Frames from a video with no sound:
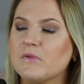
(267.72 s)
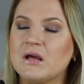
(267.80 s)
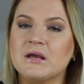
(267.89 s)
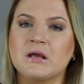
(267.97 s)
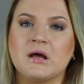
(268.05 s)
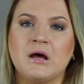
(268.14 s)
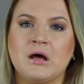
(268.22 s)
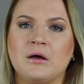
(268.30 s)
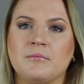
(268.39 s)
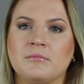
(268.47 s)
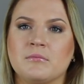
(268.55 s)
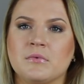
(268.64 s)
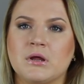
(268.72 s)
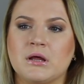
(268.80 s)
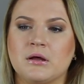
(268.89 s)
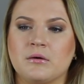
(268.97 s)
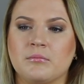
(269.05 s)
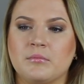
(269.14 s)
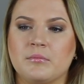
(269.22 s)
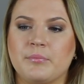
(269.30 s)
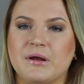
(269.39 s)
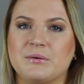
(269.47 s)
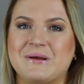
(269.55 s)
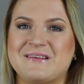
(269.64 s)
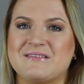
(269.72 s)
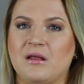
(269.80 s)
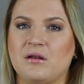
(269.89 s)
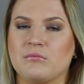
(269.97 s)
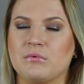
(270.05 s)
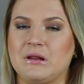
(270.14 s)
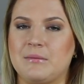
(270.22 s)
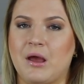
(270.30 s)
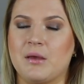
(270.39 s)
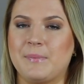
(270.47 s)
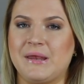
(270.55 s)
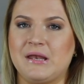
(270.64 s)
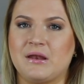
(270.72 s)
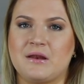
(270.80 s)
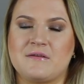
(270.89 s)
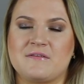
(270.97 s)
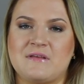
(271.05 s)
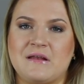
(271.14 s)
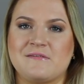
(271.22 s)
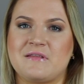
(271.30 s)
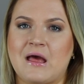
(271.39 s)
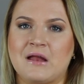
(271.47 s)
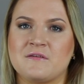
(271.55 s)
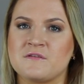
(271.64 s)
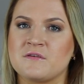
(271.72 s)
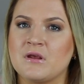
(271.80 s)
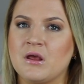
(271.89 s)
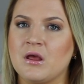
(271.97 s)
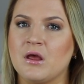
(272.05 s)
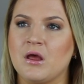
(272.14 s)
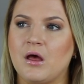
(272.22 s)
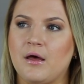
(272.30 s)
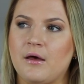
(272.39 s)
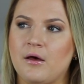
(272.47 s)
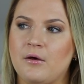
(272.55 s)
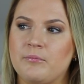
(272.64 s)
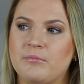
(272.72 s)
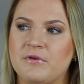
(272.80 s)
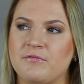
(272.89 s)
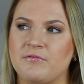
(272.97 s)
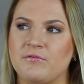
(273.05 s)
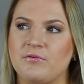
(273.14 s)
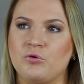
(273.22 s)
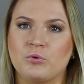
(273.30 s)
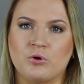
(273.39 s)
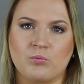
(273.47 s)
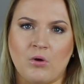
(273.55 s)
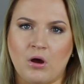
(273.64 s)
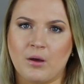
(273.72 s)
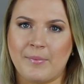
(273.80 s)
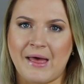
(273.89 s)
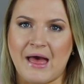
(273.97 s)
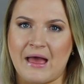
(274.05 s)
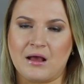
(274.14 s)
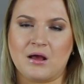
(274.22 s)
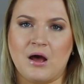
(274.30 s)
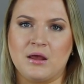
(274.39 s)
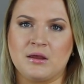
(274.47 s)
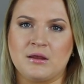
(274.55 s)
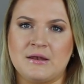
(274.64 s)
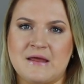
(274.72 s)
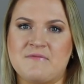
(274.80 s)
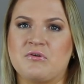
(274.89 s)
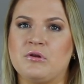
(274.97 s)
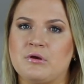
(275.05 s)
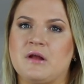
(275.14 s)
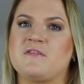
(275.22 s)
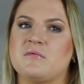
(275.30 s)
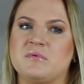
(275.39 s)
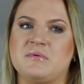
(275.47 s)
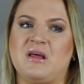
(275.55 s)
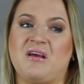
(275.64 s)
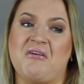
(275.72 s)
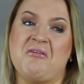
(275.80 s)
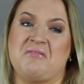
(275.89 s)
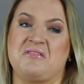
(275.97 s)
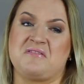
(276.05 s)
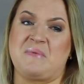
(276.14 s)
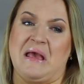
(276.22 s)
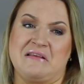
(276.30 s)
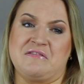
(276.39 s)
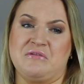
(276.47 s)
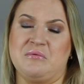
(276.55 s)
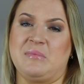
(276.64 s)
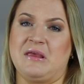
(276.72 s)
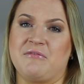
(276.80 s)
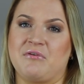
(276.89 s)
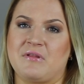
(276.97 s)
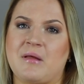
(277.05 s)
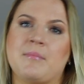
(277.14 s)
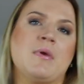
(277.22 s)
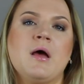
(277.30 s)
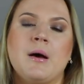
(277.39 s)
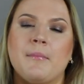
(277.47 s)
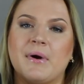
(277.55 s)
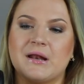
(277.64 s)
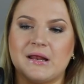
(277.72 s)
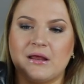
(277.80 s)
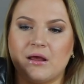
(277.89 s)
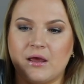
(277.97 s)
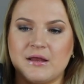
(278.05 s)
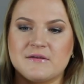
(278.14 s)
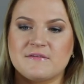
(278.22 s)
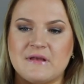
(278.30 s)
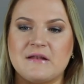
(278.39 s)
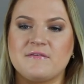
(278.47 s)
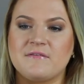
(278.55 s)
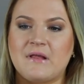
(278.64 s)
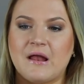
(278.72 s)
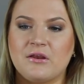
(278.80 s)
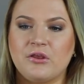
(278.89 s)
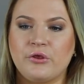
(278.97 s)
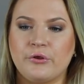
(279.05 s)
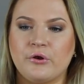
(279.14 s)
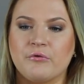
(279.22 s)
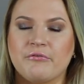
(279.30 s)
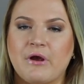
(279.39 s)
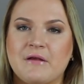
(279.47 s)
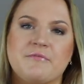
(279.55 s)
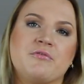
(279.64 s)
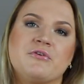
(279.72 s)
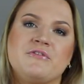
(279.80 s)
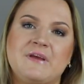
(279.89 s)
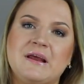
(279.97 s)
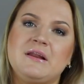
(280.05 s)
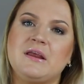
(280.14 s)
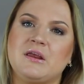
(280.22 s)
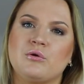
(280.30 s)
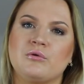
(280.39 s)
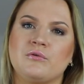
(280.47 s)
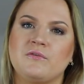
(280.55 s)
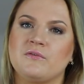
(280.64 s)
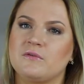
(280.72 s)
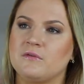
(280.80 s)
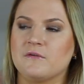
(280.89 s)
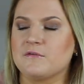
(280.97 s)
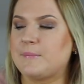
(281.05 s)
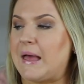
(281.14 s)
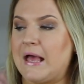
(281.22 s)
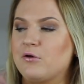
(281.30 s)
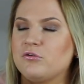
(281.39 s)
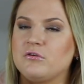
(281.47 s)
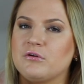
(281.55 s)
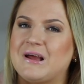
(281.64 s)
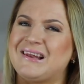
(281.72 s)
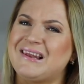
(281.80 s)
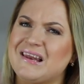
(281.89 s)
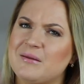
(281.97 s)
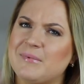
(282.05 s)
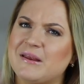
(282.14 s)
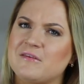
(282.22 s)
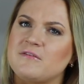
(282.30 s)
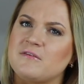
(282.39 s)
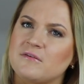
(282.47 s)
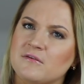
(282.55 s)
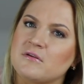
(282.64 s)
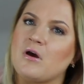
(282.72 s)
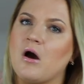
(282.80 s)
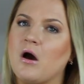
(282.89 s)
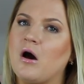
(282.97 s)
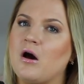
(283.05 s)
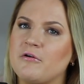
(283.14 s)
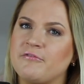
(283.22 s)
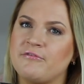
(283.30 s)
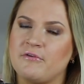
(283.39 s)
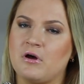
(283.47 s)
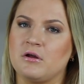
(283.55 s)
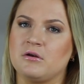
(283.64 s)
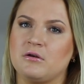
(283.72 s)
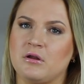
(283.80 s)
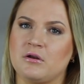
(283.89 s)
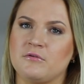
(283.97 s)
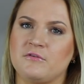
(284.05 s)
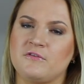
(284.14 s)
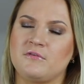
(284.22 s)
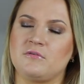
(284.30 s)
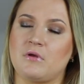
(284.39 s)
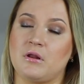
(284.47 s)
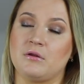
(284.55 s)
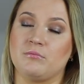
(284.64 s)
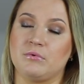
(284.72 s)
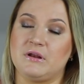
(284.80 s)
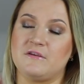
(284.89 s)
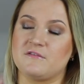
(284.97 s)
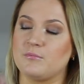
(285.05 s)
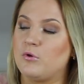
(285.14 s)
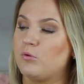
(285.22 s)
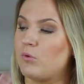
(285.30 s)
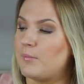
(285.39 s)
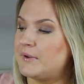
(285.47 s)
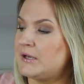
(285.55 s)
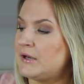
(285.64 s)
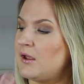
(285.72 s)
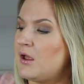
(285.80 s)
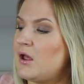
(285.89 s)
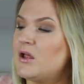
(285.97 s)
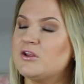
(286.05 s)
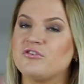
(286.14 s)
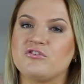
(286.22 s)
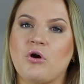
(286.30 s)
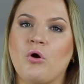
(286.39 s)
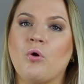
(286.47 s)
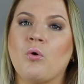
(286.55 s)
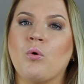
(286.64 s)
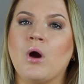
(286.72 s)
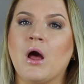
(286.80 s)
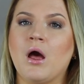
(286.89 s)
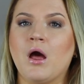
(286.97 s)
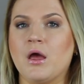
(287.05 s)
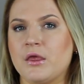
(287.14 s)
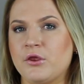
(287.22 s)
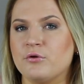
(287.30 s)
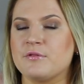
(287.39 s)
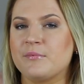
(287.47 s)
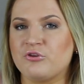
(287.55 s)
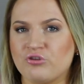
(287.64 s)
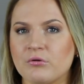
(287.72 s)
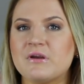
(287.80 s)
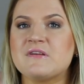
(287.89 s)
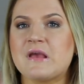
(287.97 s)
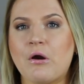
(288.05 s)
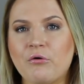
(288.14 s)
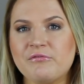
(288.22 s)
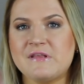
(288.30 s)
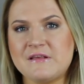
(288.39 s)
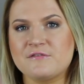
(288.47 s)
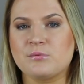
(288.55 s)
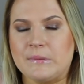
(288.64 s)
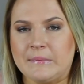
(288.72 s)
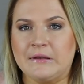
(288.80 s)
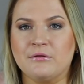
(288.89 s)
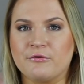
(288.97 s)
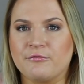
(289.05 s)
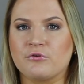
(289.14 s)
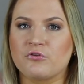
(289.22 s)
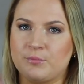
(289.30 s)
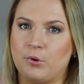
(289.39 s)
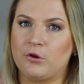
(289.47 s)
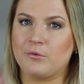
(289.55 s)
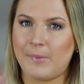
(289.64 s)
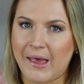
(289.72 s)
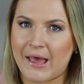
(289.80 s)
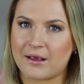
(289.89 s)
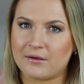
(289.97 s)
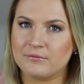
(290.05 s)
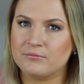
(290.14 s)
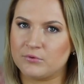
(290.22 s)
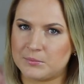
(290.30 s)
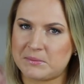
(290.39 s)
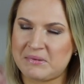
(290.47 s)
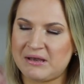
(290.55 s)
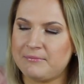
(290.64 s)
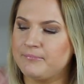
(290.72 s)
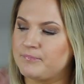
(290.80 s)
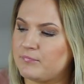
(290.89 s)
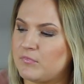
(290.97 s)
By the way, it's not really my opinion, in the sense that if you want to rock a bag, I never look at someone like, oh, this bag is too big for them. But in the sense that, you know, for daily use, this bag could look a little bit off on a really small woman. So, you know, the majority of these women look for a smaller bag. You know what I mean?